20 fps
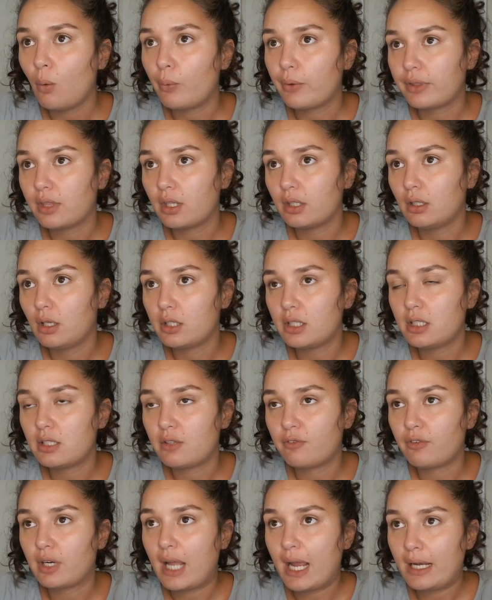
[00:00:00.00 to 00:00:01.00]
with a lot of
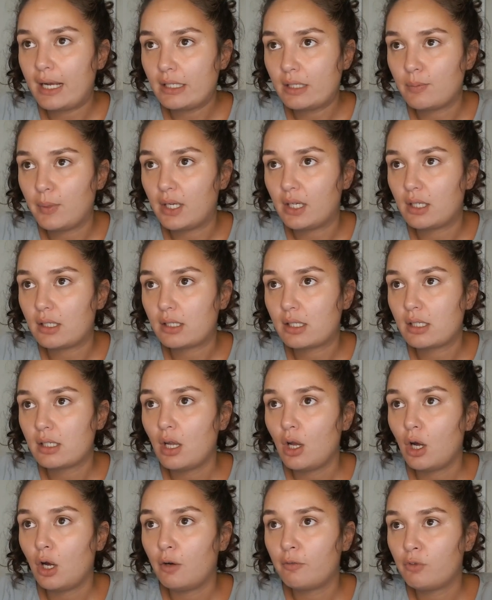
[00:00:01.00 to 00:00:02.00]
different aspects
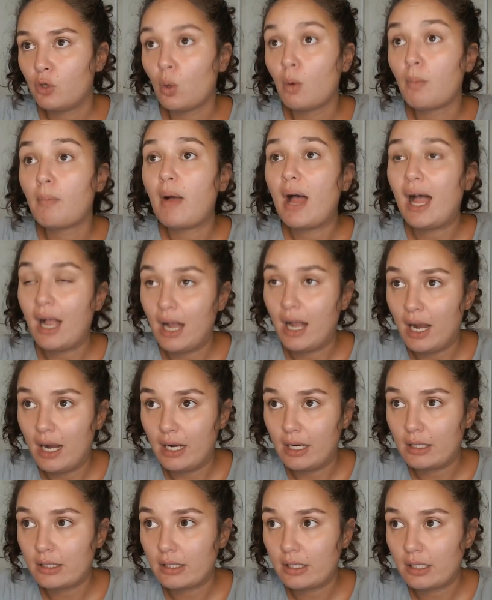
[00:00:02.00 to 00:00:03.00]
of your
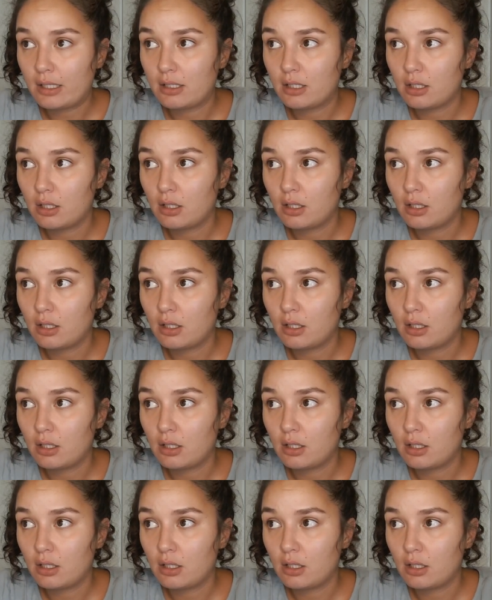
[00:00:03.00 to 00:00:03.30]
past.